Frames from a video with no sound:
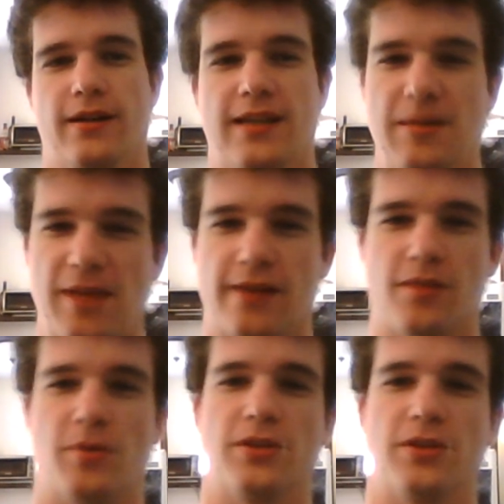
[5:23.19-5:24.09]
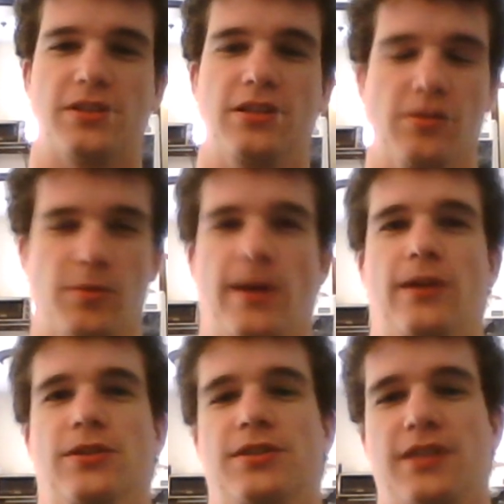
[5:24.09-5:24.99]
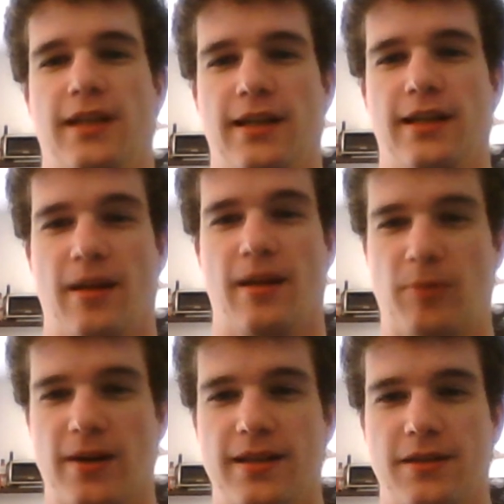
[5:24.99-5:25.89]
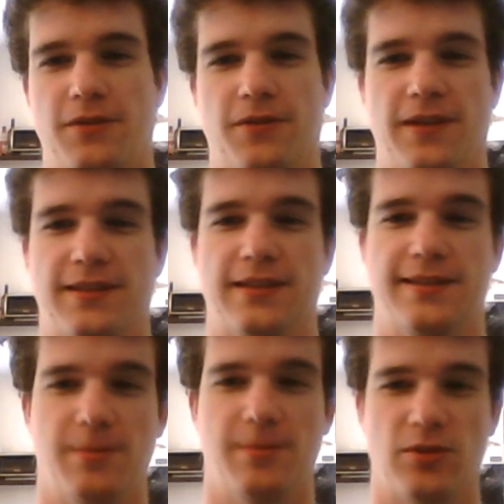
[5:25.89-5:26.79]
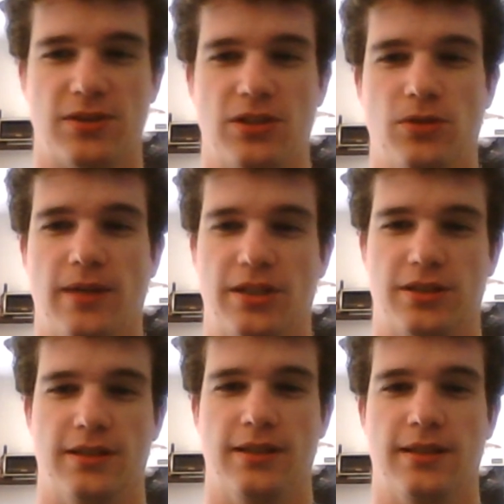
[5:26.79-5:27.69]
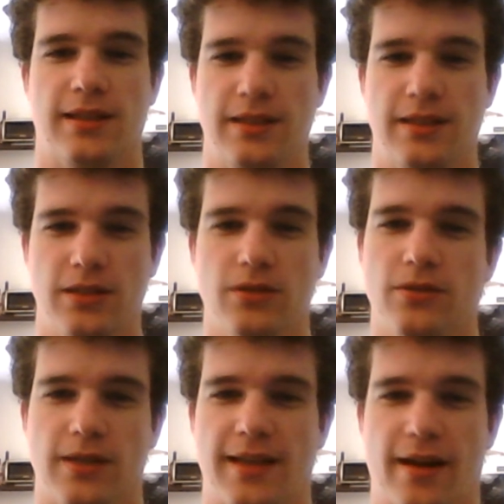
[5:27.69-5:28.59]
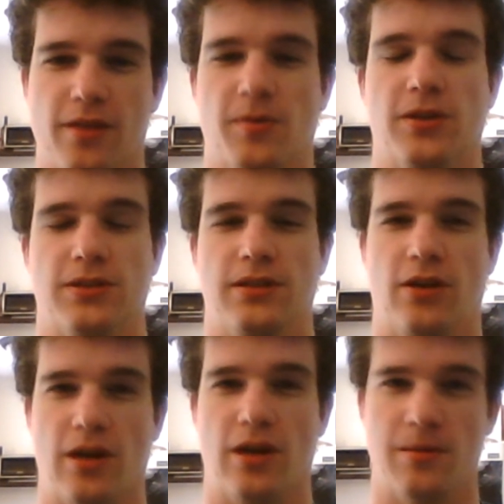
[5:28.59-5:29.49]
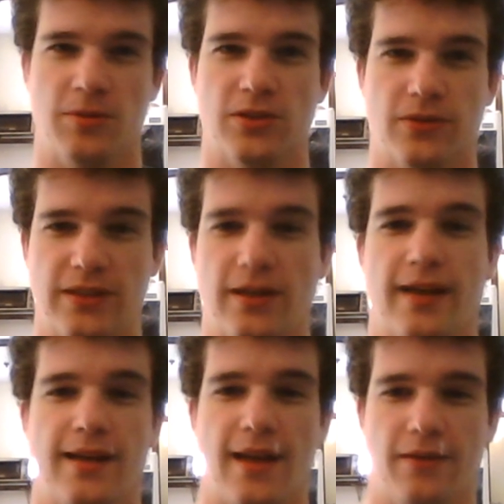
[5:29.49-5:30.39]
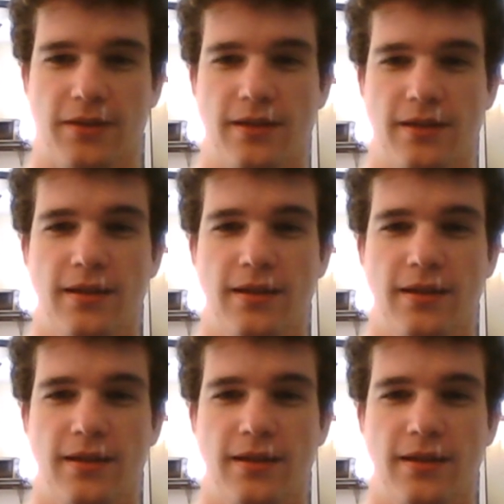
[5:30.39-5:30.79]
Keep that other person in your prayers. And I pray that if you're facing a similar situation, that you and that other person are able to reunite in heaven.